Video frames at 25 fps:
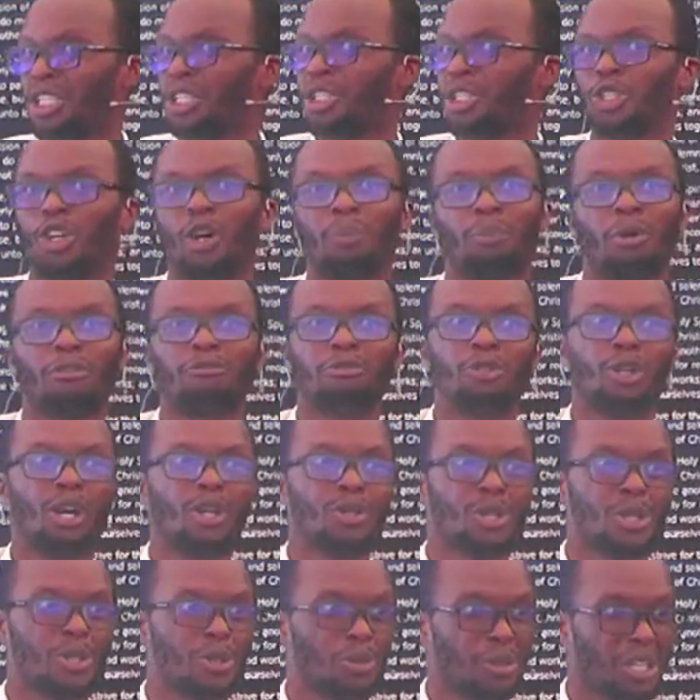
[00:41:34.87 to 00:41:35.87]
shop of yours
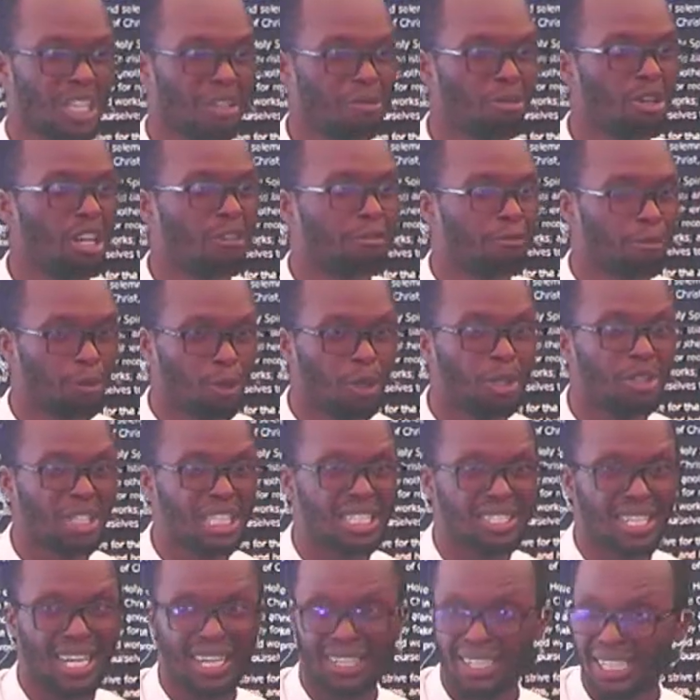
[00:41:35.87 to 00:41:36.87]
was to give you a full
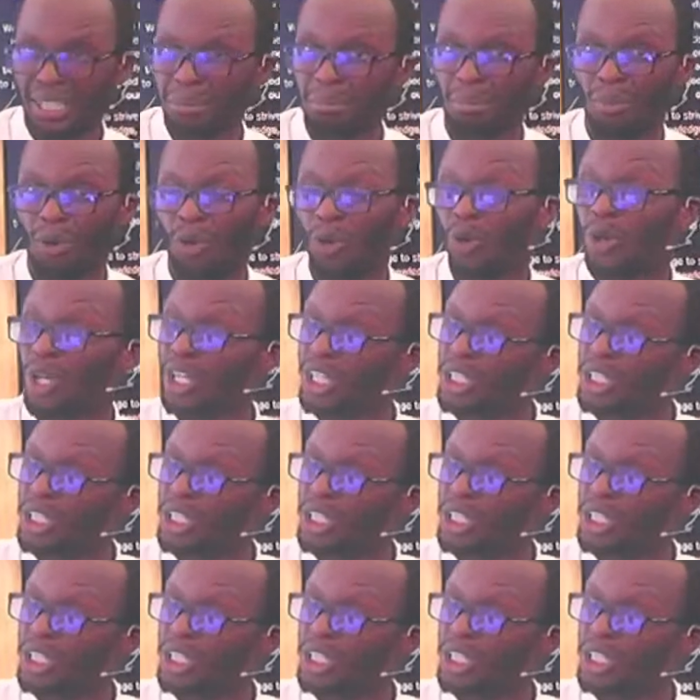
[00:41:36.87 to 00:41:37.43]
return and more,